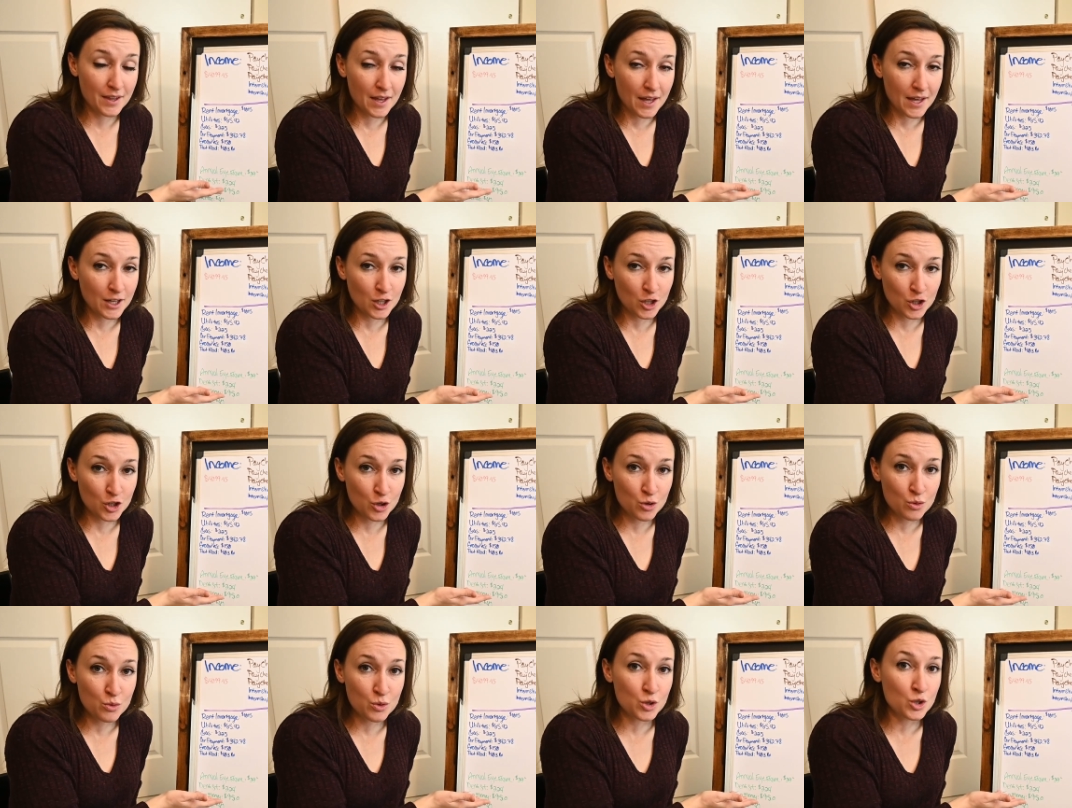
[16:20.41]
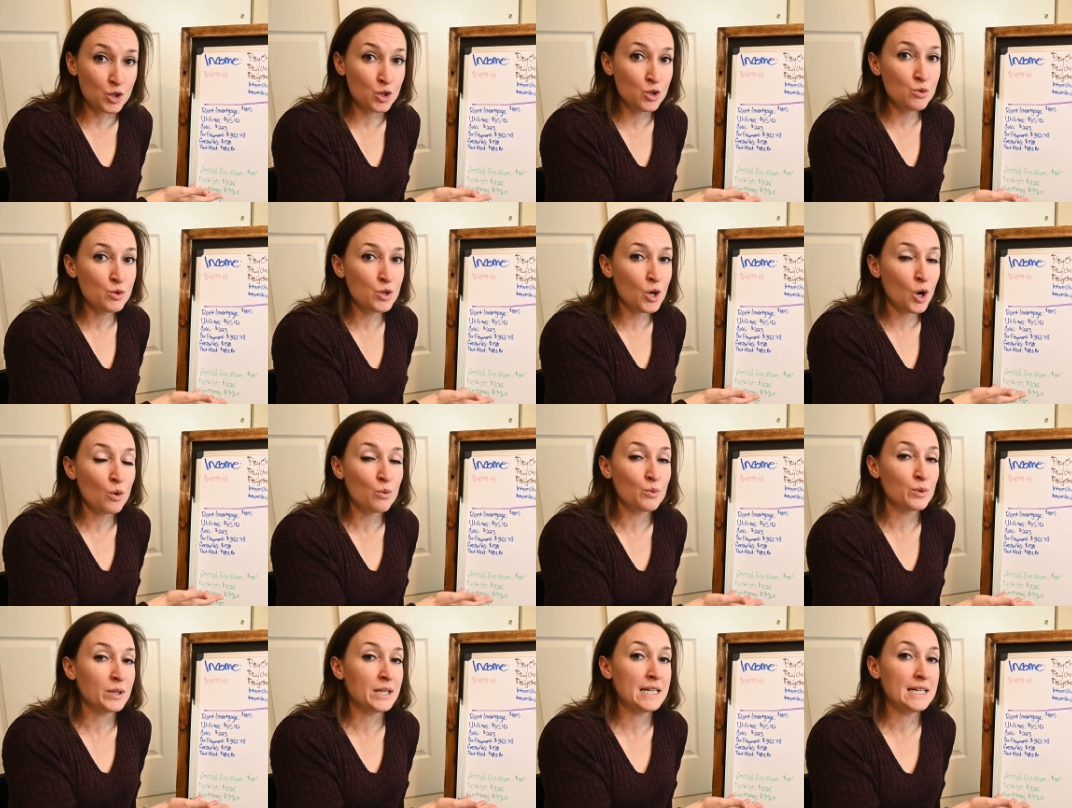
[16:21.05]
you
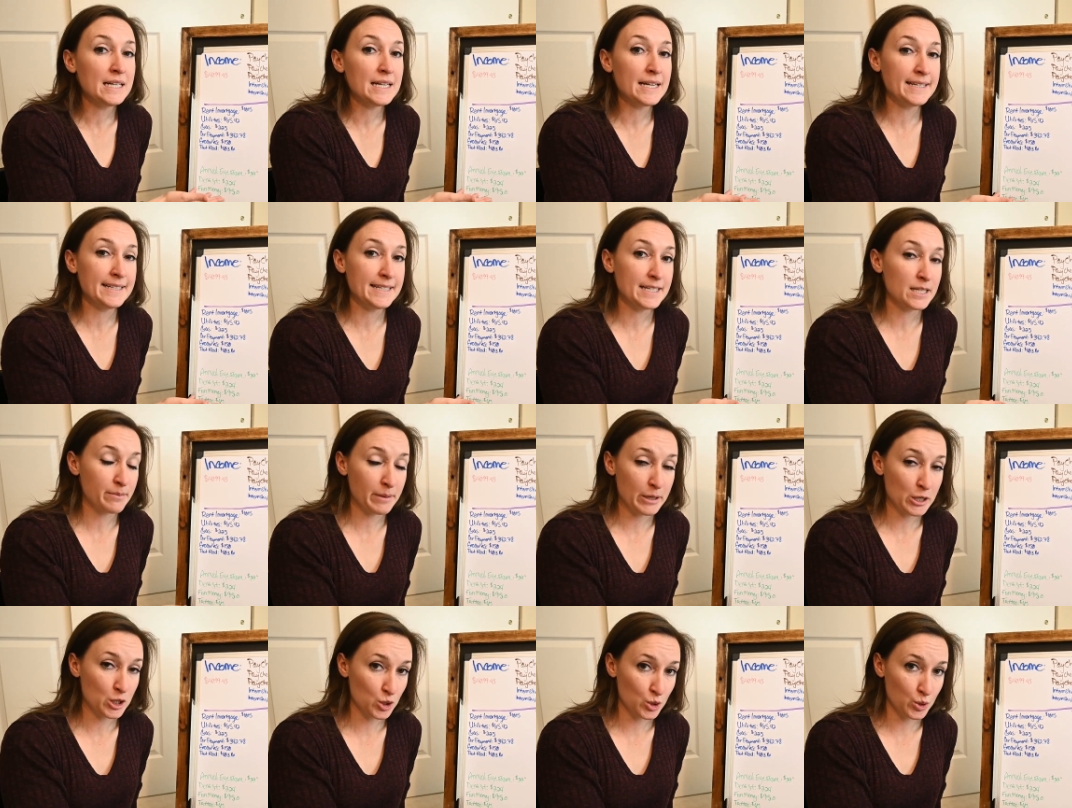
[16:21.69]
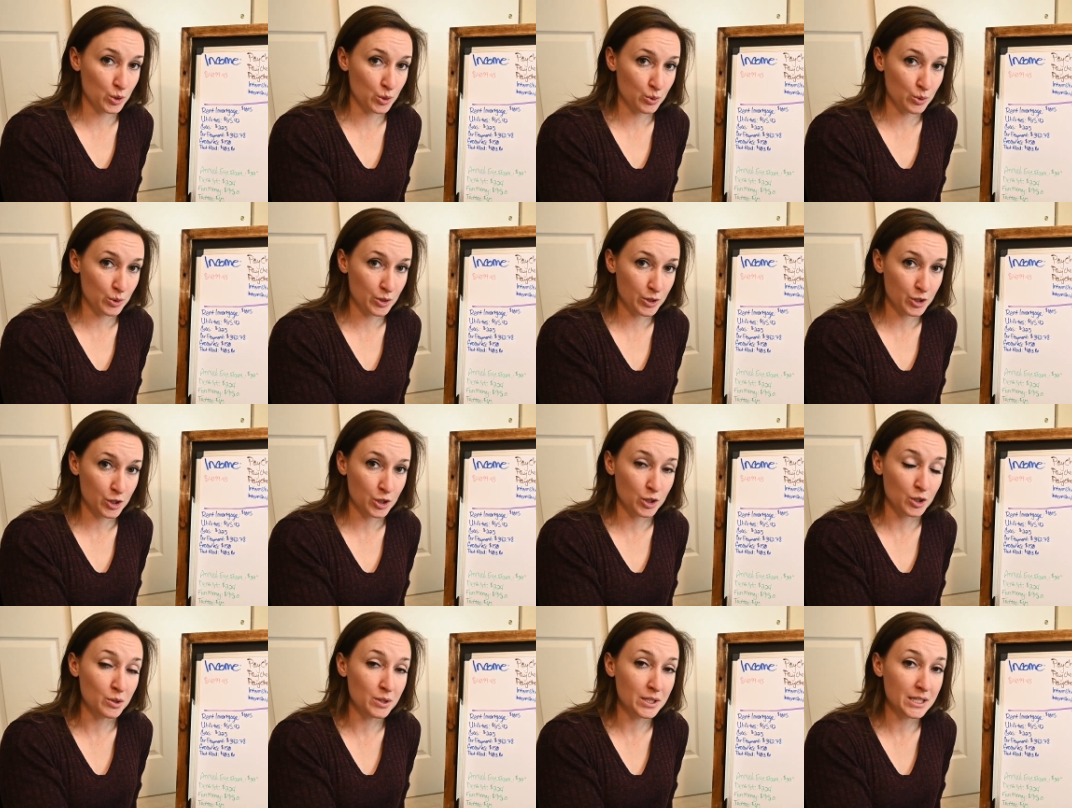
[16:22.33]
don't need any special
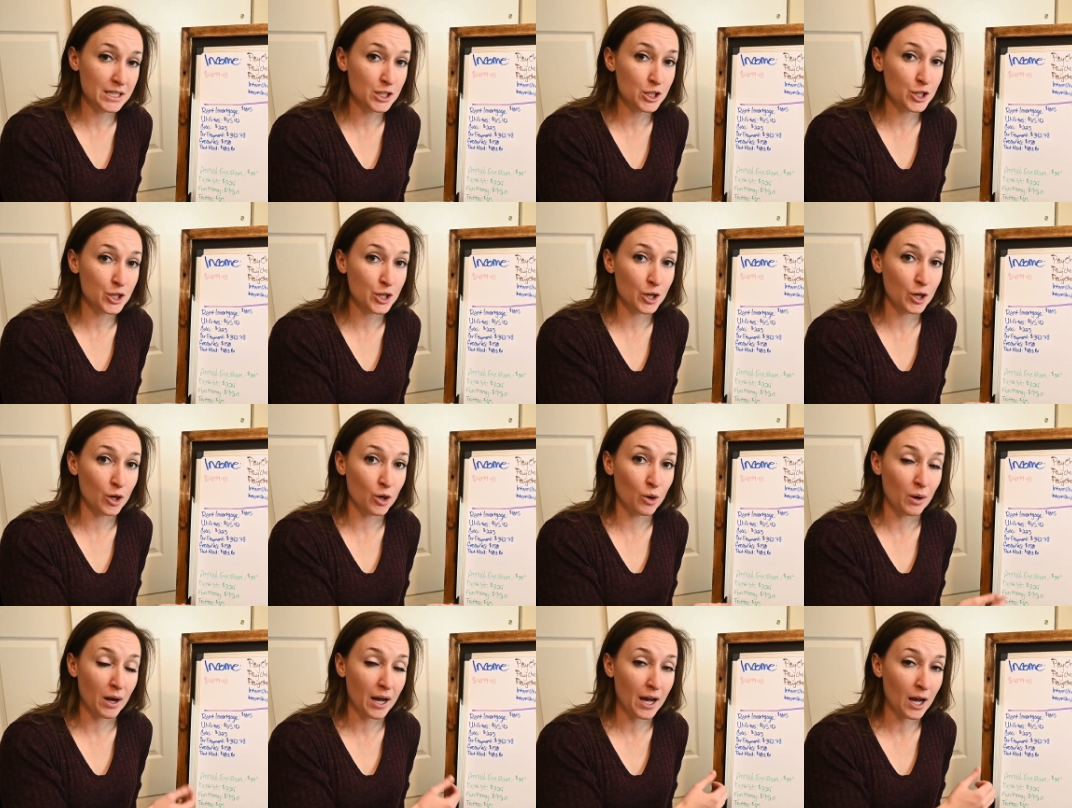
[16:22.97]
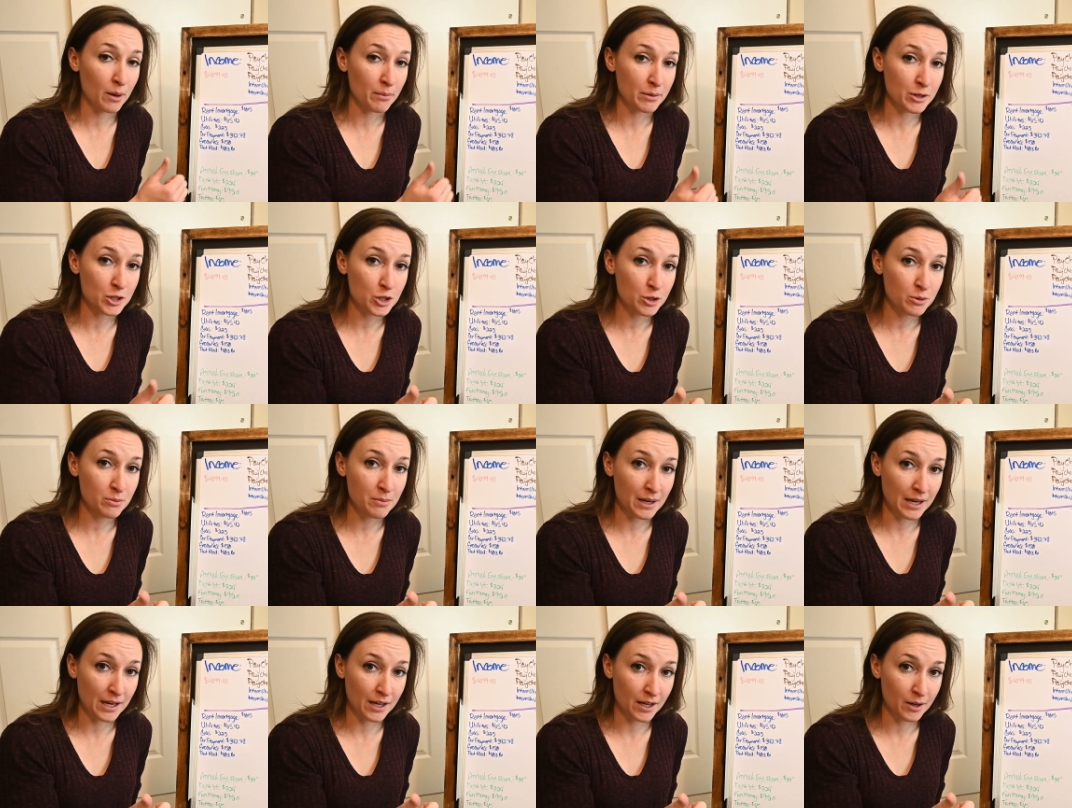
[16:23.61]
tools. You need to know how much you
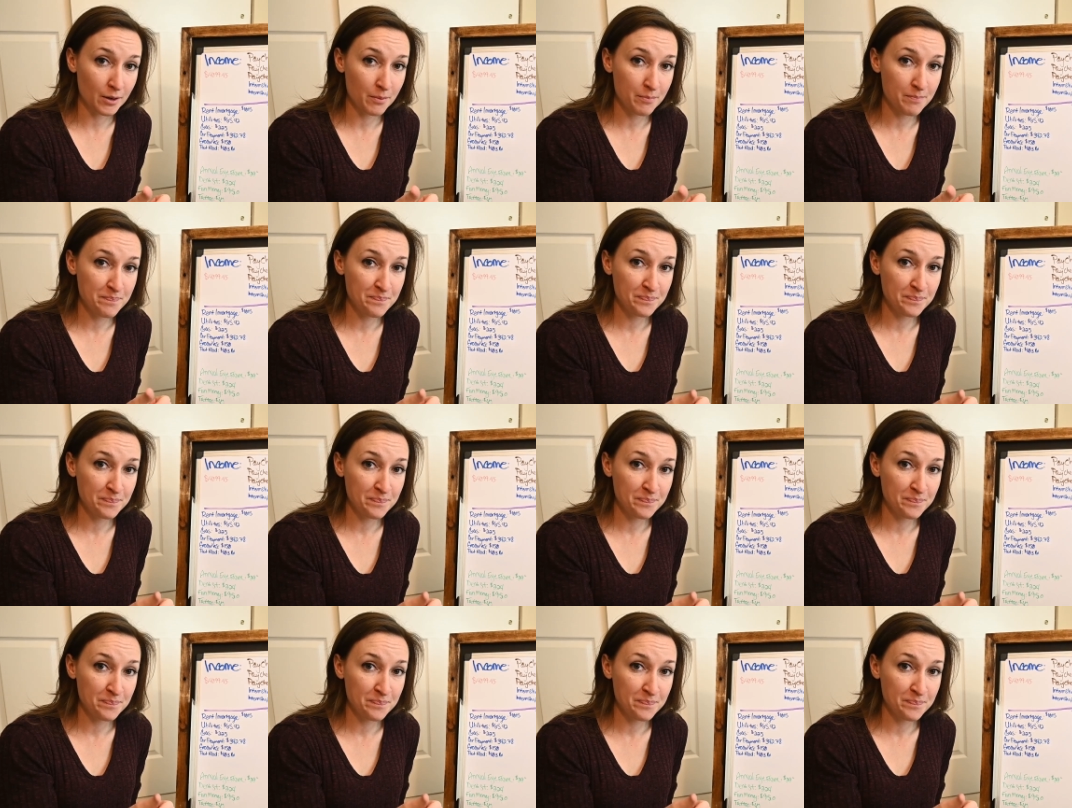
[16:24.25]
make.